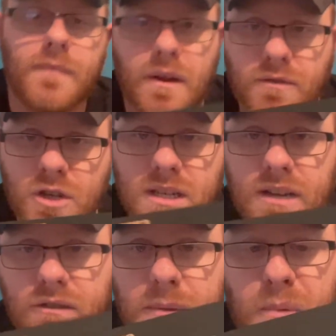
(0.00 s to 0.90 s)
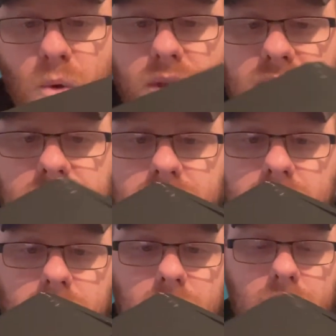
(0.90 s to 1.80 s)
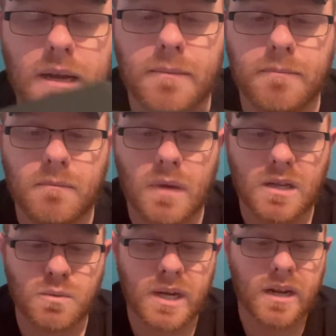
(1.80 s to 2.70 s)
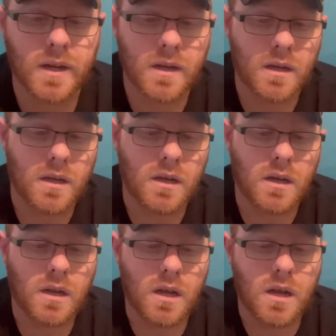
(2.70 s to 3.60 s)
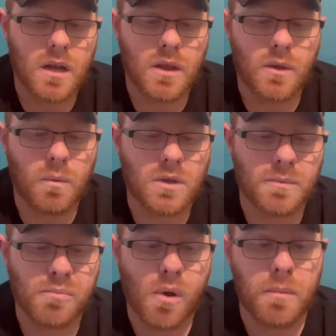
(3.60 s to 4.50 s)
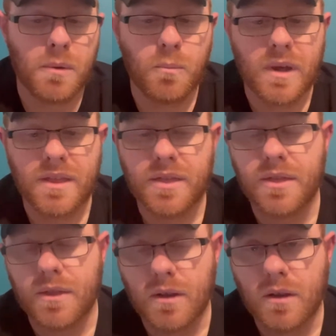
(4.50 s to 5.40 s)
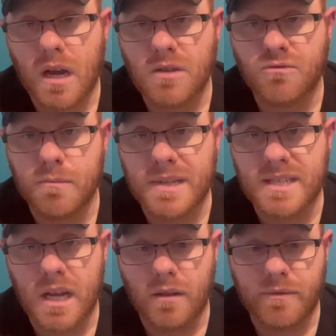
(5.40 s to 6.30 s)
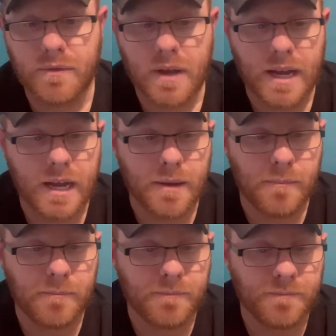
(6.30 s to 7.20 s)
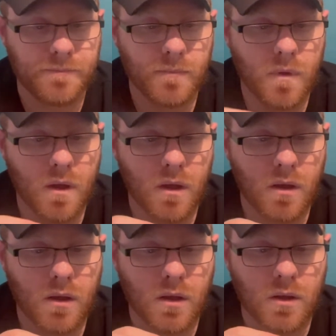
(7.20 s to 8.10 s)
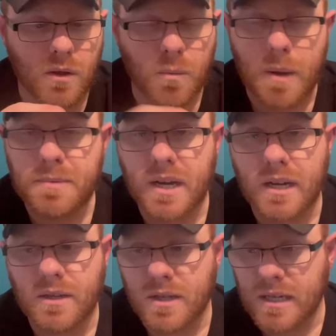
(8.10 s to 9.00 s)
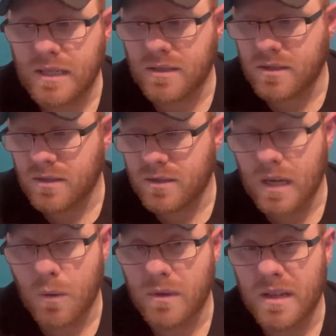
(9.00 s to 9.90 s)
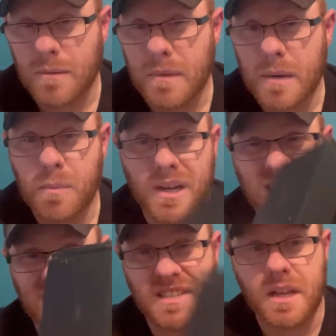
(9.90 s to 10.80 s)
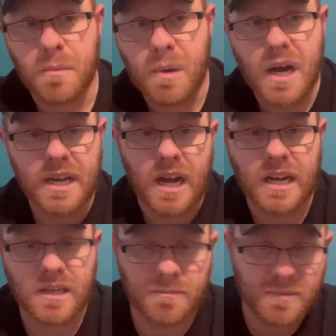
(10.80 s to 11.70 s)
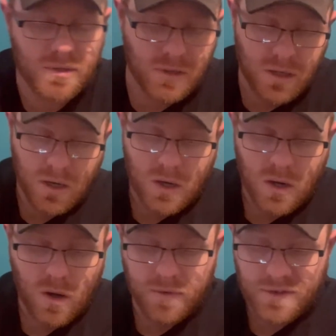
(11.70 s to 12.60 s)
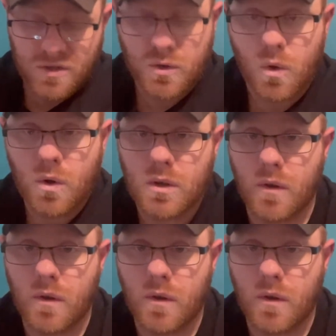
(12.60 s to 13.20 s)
I've just literally bought this um, last week there was a problem with Casström itself um, the website is down at the minute but you can still buy items off the store.